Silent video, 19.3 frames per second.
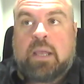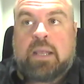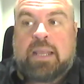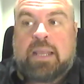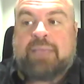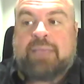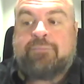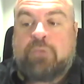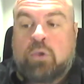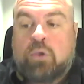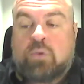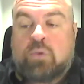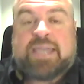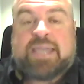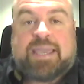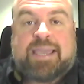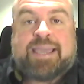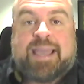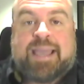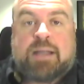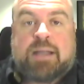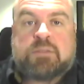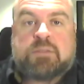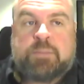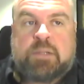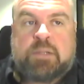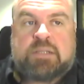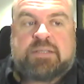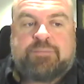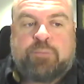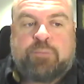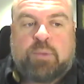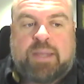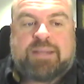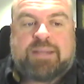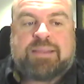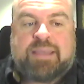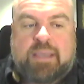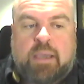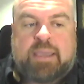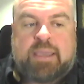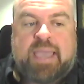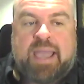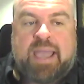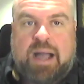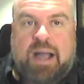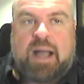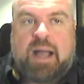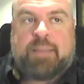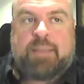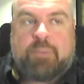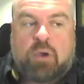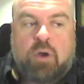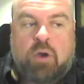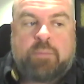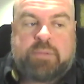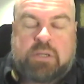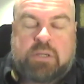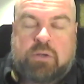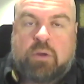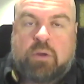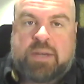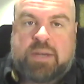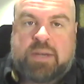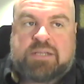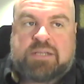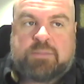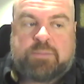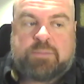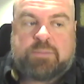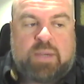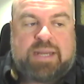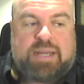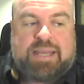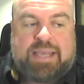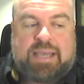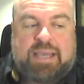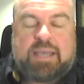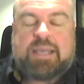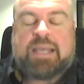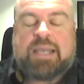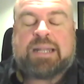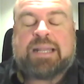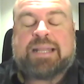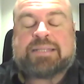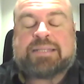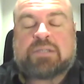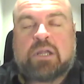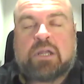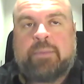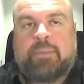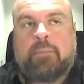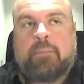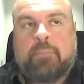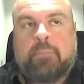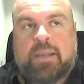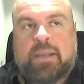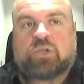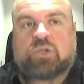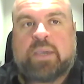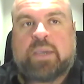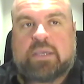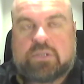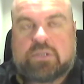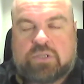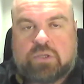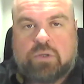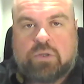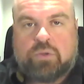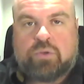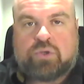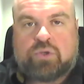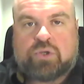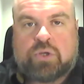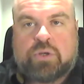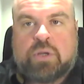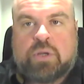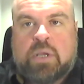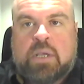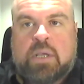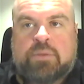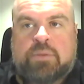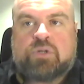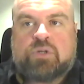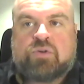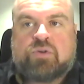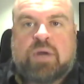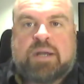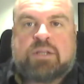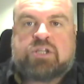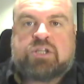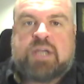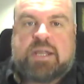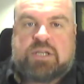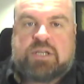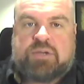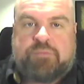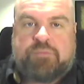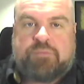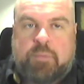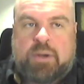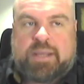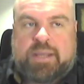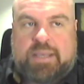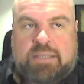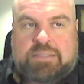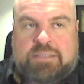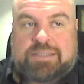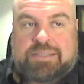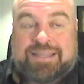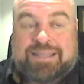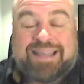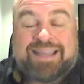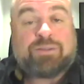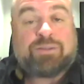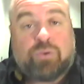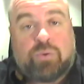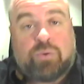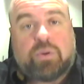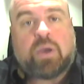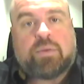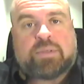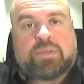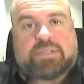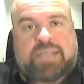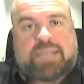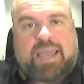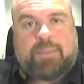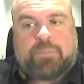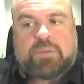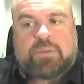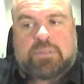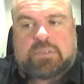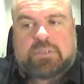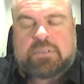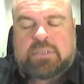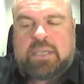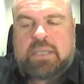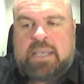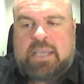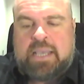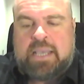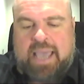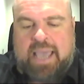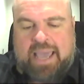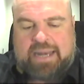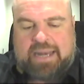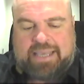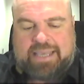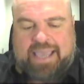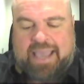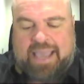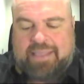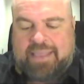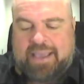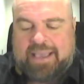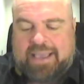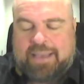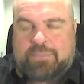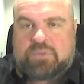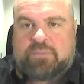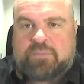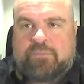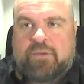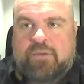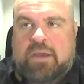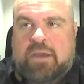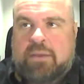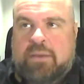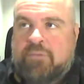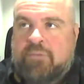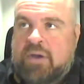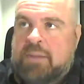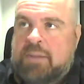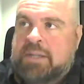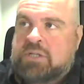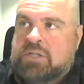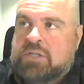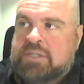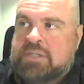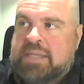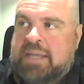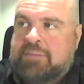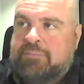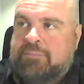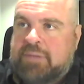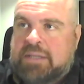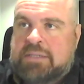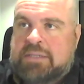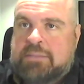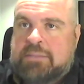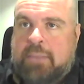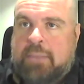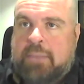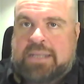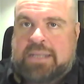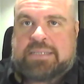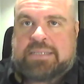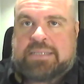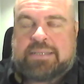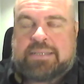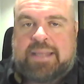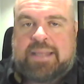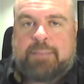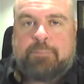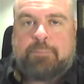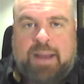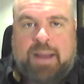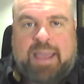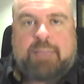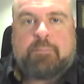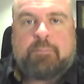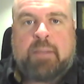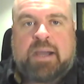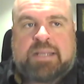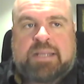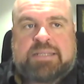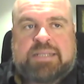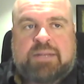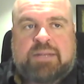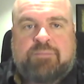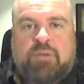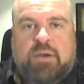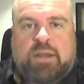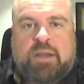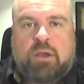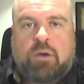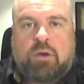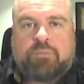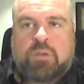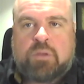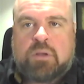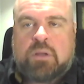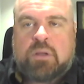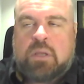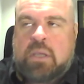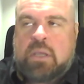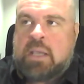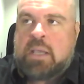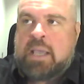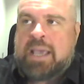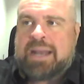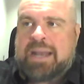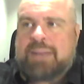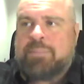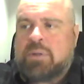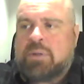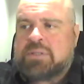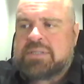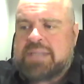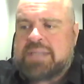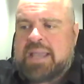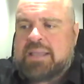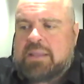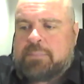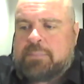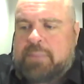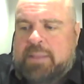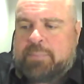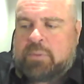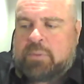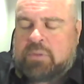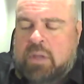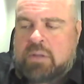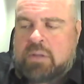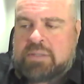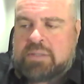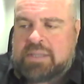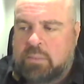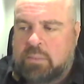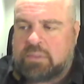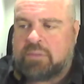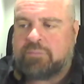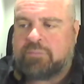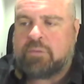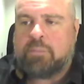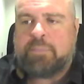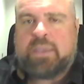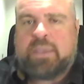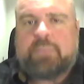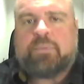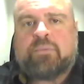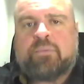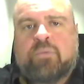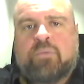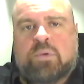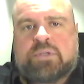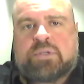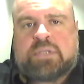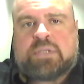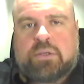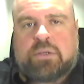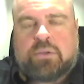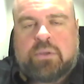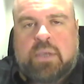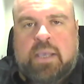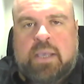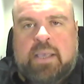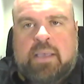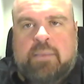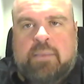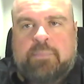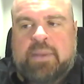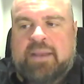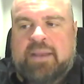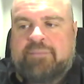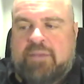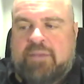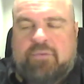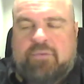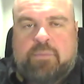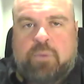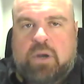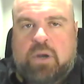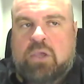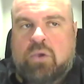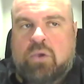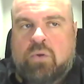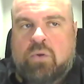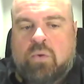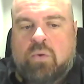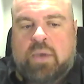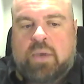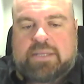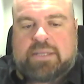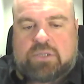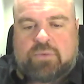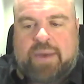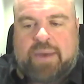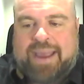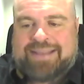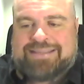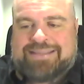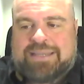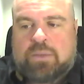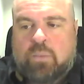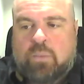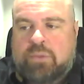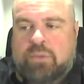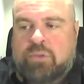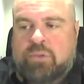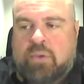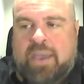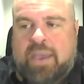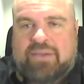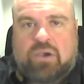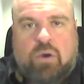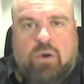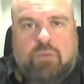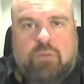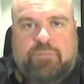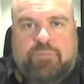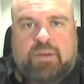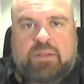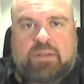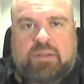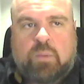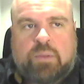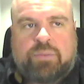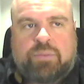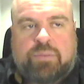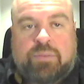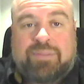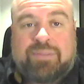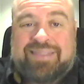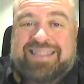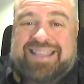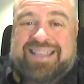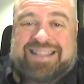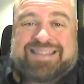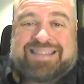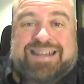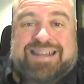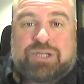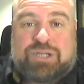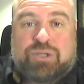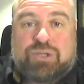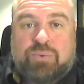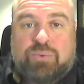if you take accountability for that and think, okay, I am a common denominator between here, it's going to be a much quicker solution than trying to change everybody else. Because I do know this happens. And again, that comes very, very much to that victim mindset and that blame mindset very often. And I'm not saying that people don't deal with difficult people. Of course they do. But if everybody you're interacting with, you're having conflict with, that's an issue.